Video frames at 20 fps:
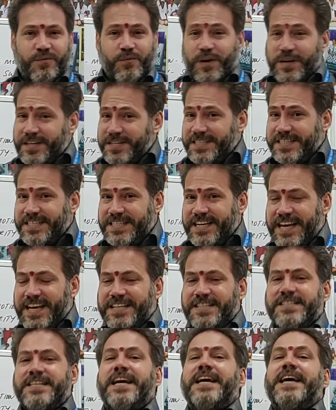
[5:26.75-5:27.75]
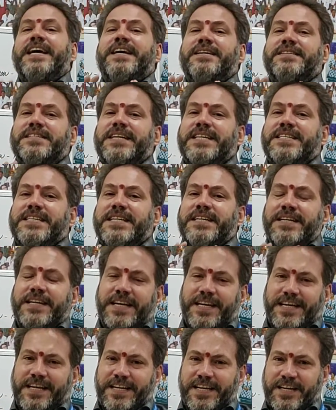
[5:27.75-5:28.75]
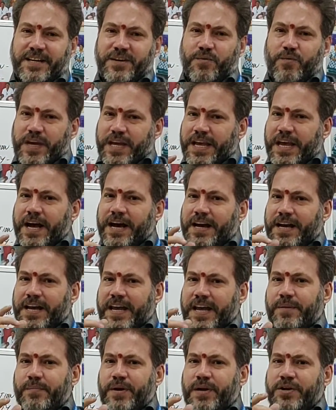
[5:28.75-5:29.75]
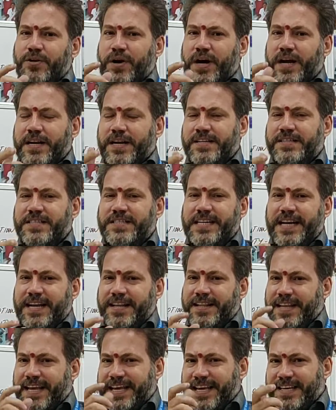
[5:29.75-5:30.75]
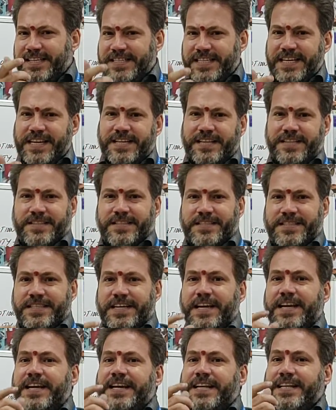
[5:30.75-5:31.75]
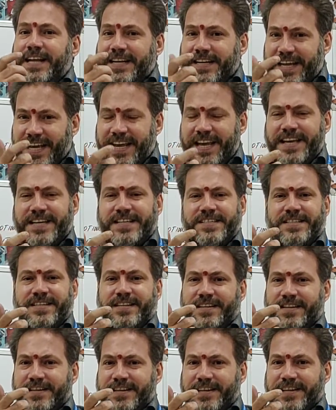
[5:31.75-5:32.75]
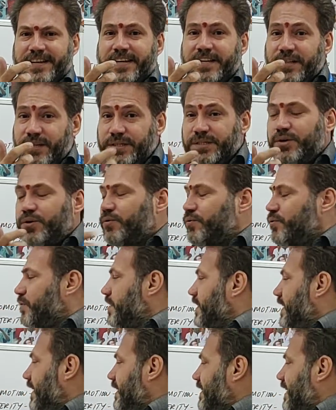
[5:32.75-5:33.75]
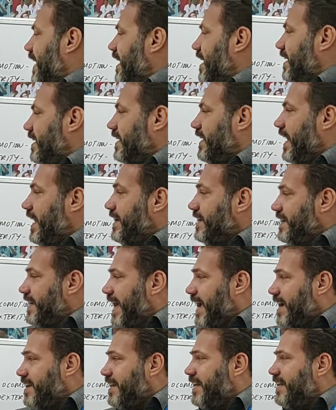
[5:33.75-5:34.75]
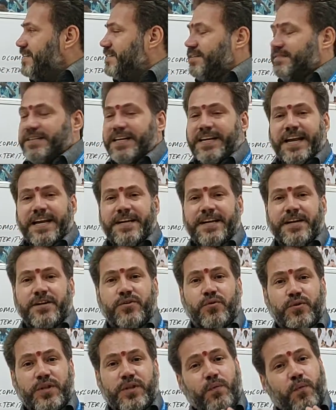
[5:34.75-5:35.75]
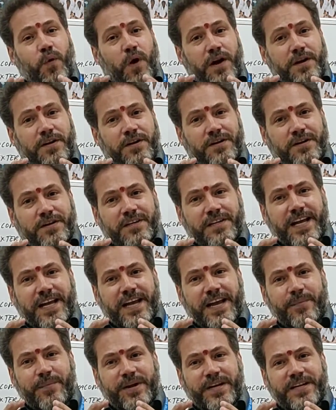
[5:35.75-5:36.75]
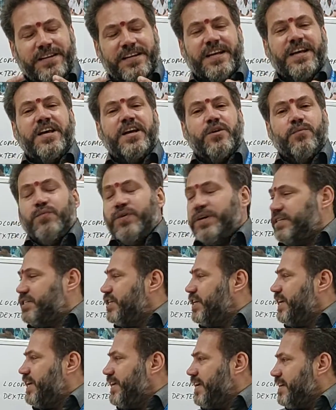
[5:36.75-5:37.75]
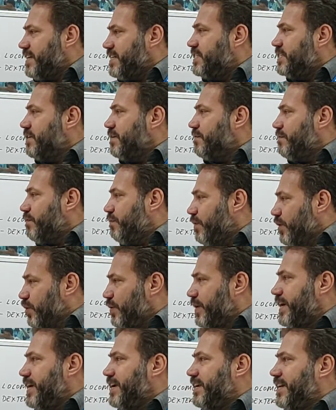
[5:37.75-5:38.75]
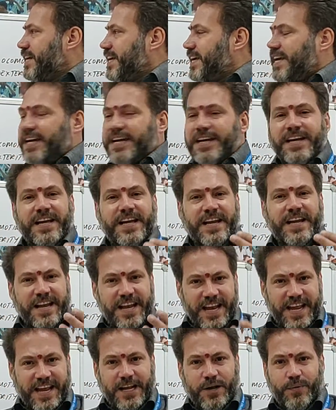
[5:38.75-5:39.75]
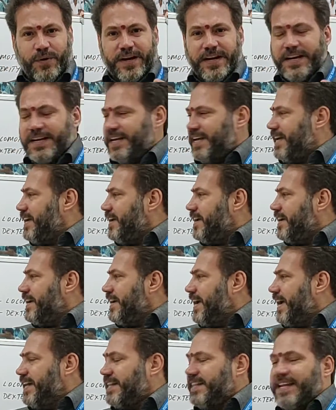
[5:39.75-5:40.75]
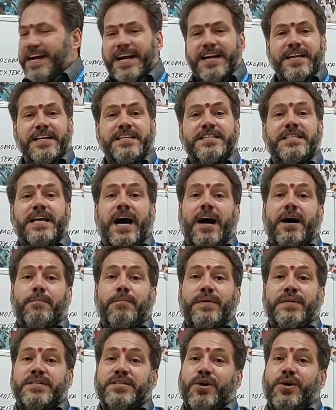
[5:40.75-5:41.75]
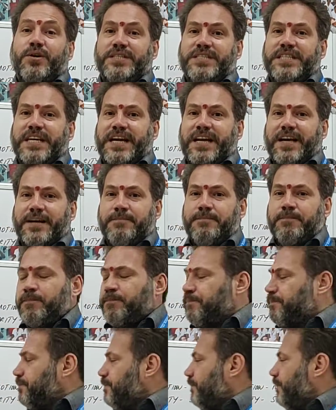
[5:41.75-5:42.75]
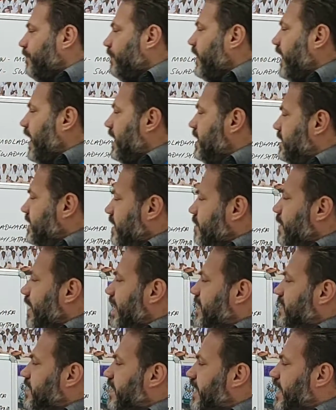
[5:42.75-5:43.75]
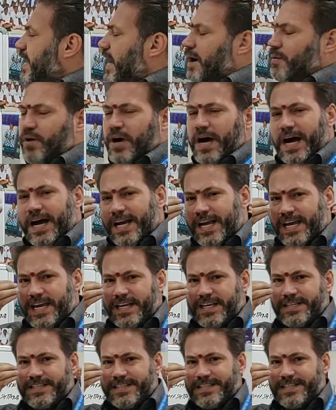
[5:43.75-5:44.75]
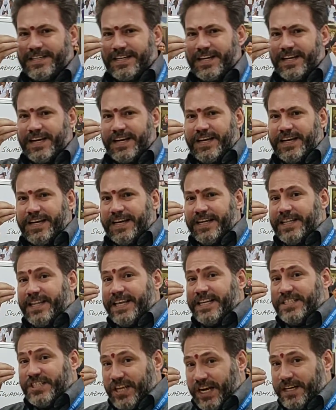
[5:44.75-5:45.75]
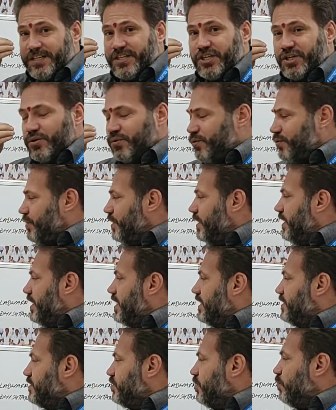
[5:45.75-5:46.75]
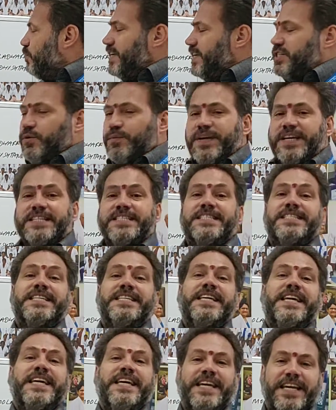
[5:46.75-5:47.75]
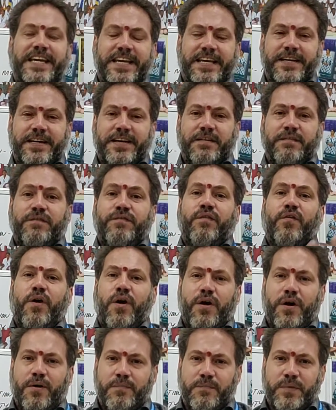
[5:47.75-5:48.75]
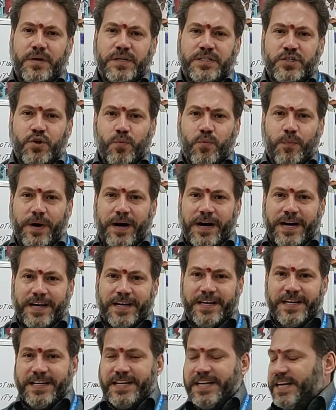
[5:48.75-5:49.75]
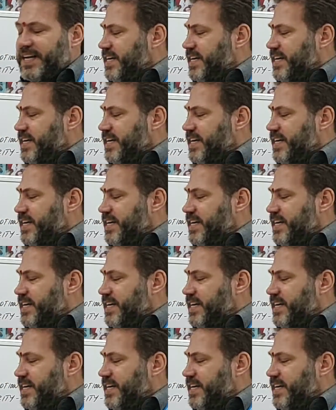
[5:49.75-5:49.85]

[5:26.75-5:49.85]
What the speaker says: What is taste? Rasana. We are able to understand the essence, the taste through the tongue, and that is related to the water element, which is fluidity, liquidity, and that is apas or jala. Similarly, our eyes, the chakshu, through which we see form, rupa.